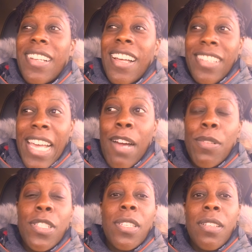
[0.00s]
allow
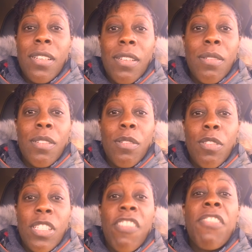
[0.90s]
it to
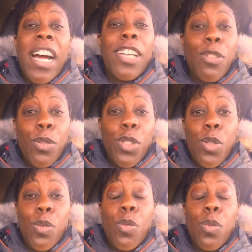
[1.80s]
define who
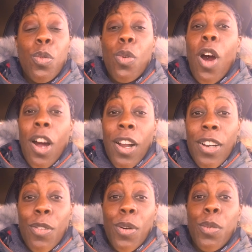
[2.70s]
you
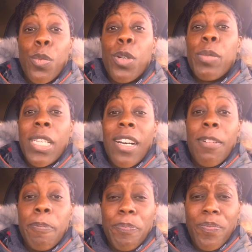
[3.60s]
are or will
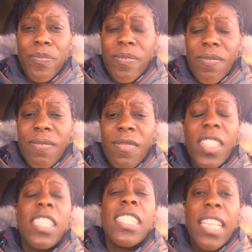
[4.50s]
become.
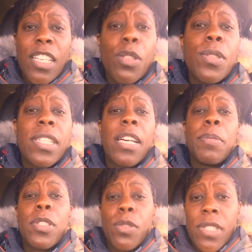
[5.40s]
Take those
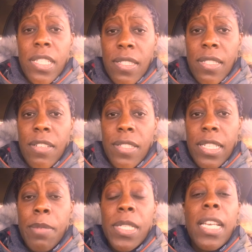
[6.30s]
steps, those necessary
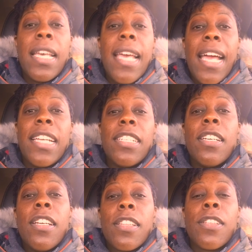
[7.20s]
steps, and
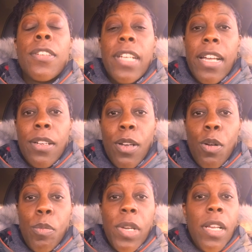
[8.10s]
learn how to
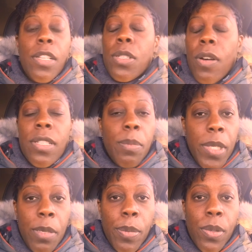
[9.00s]
cope. Talk to
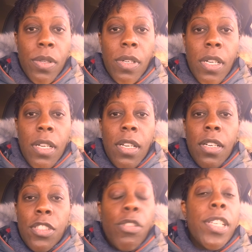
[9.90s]
people,
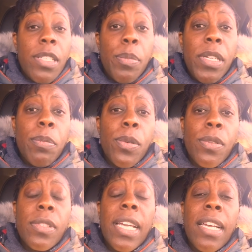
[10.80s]
trusted
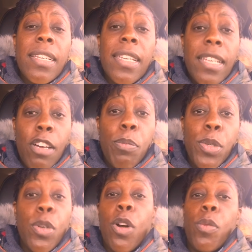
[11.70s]
people that can help
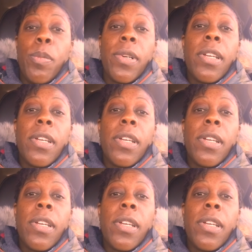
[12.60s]
you cope.